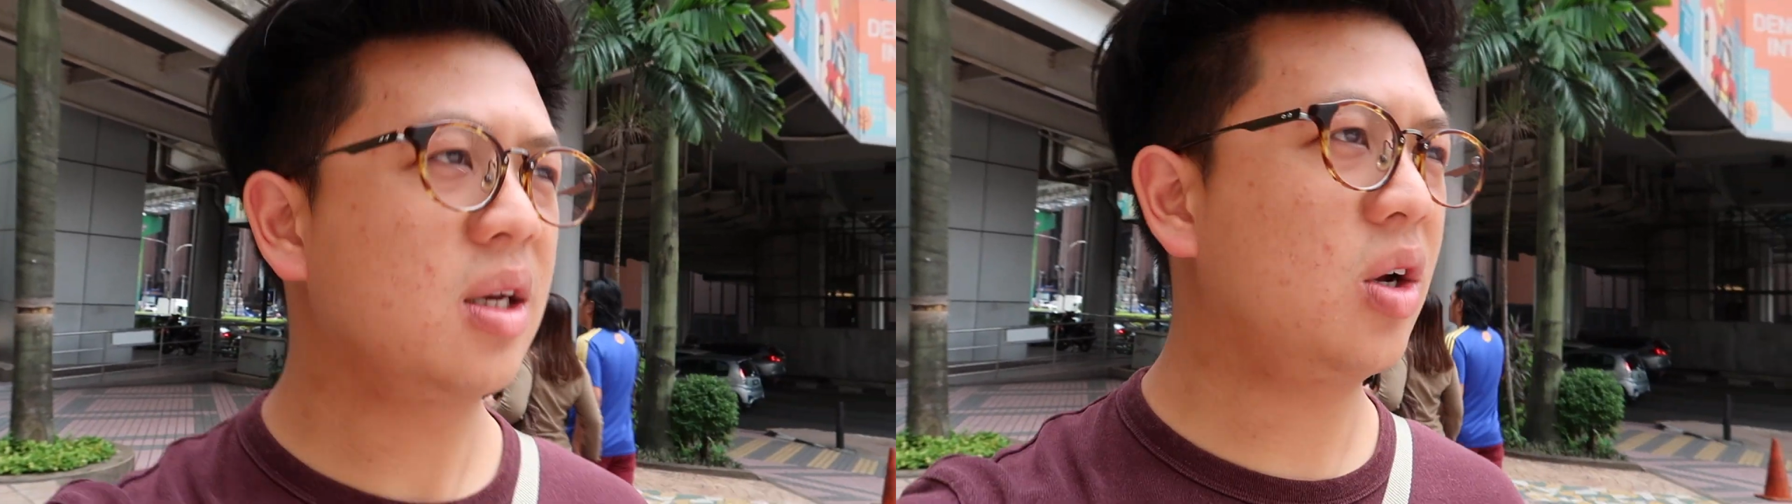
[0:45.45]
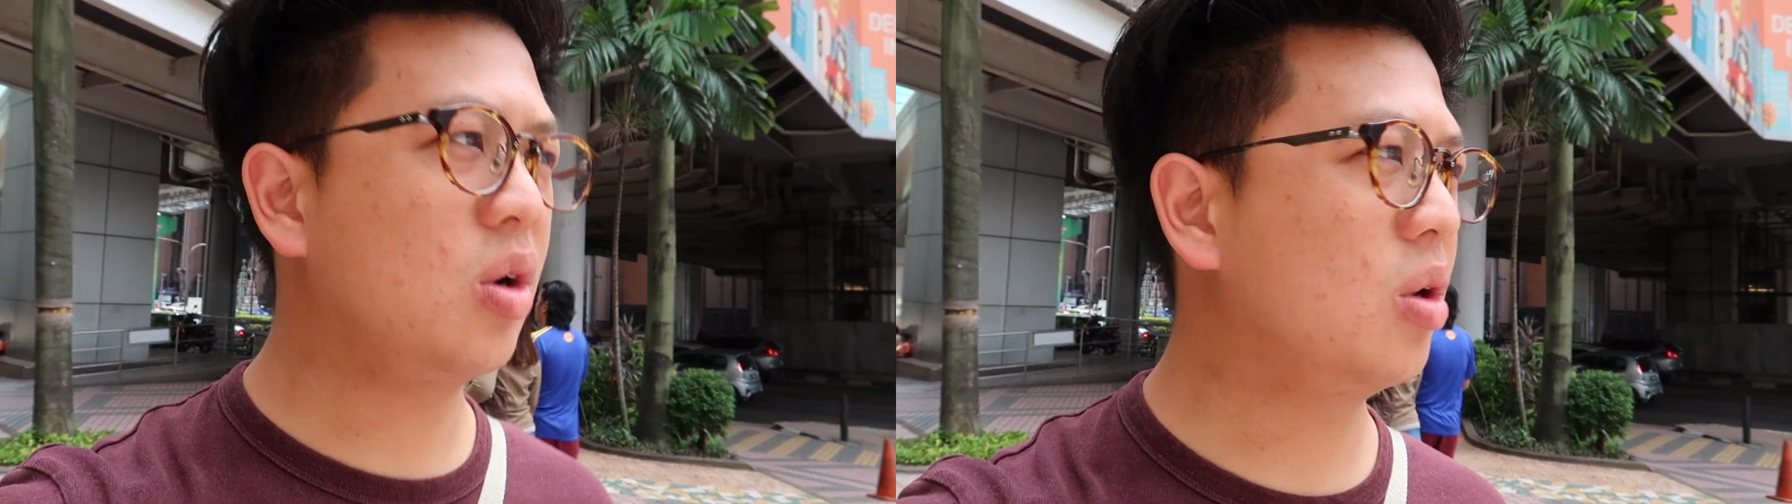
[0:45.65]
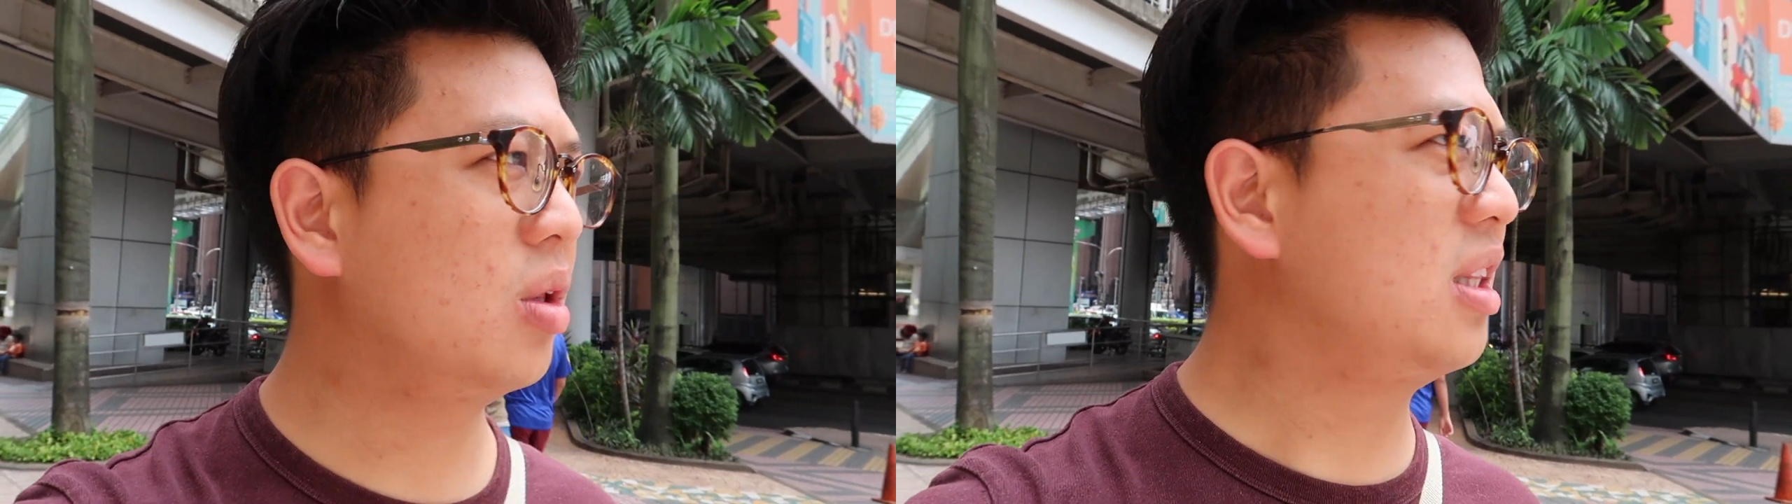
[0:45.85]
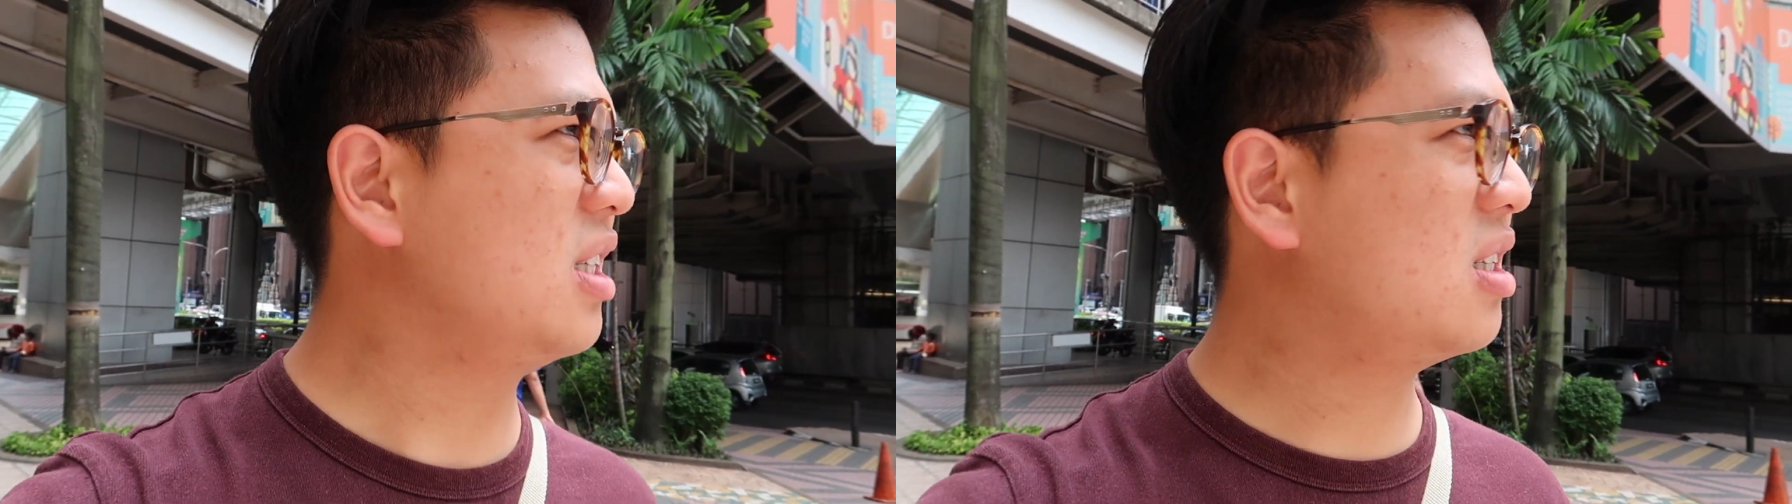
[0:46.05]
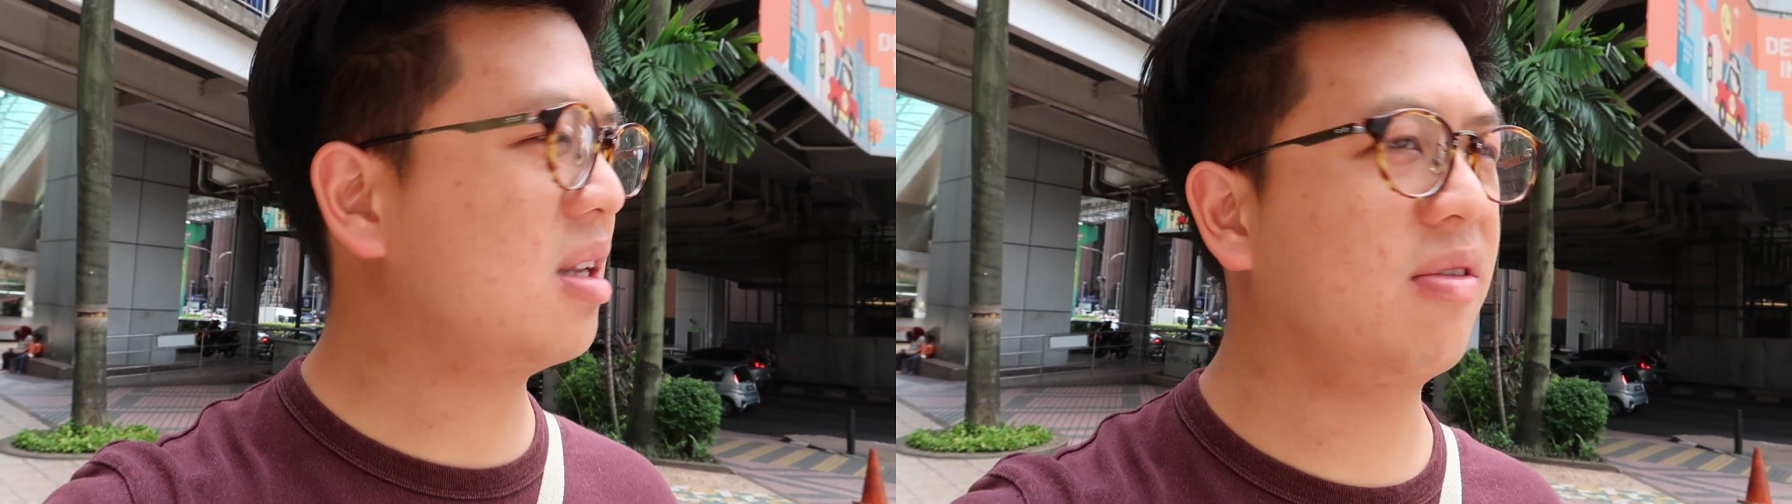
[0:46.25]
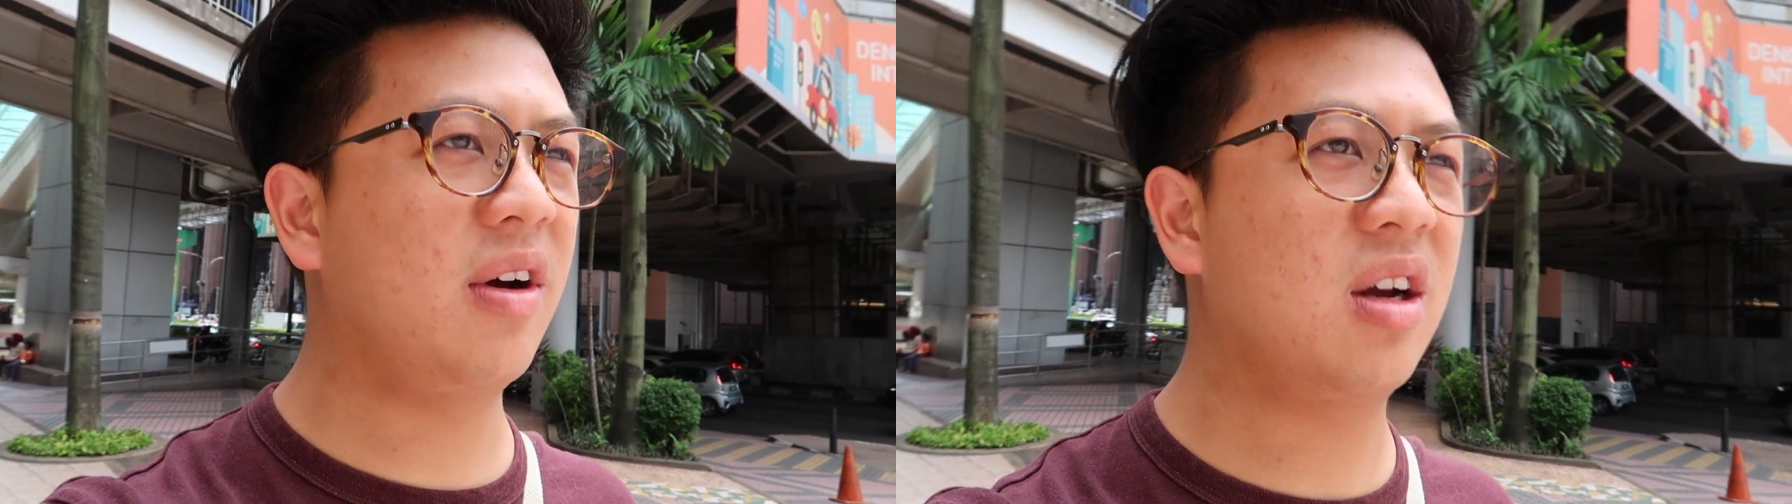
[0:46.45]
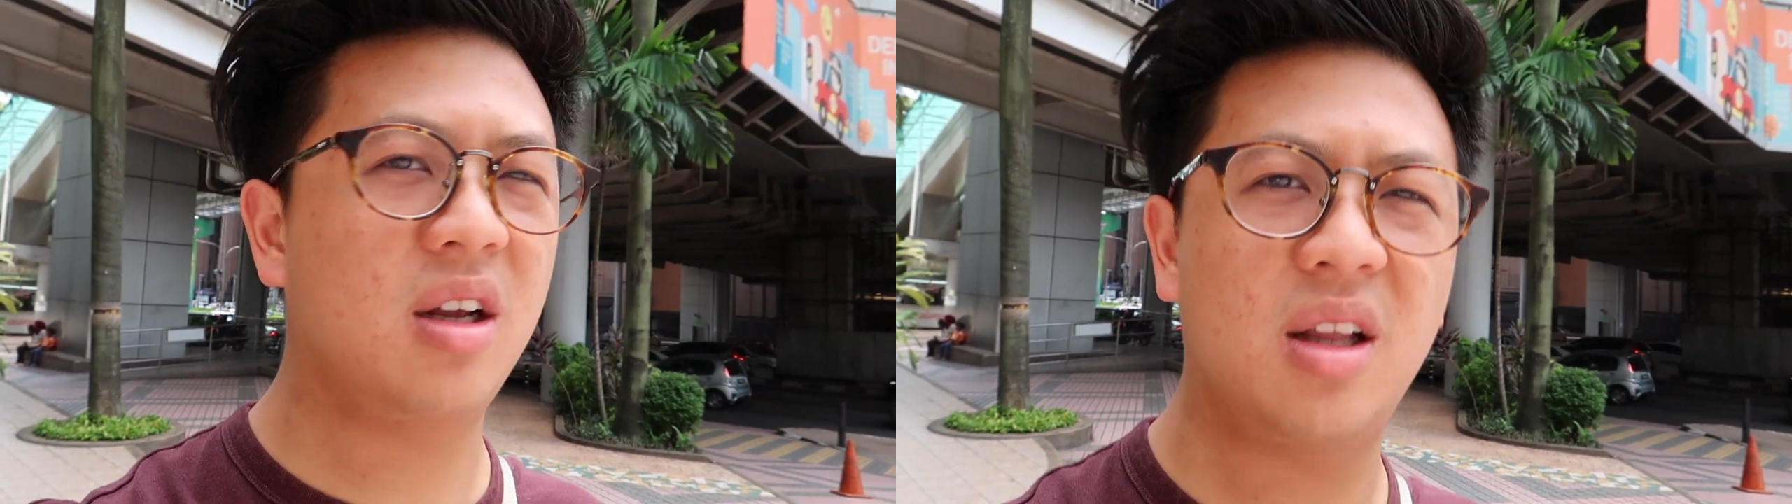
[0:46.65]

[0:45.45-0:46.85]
all this fucked